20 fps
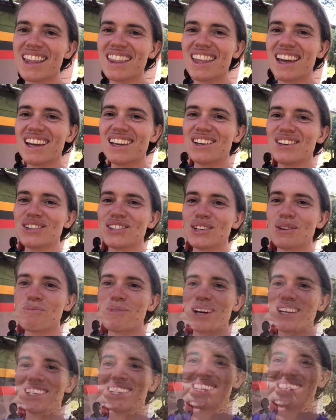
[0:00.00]
Thank you so
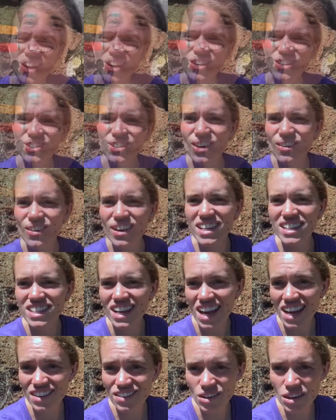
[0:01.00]
much. So in
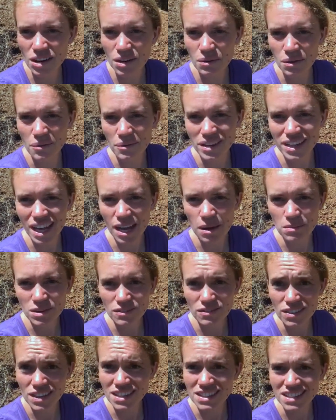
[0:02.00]
January, when we came to
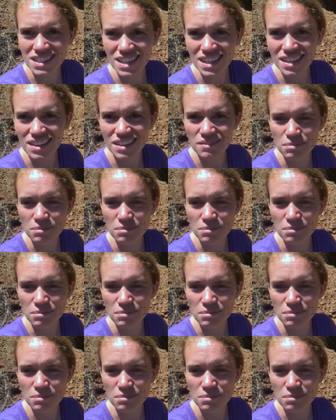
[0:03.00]
visit,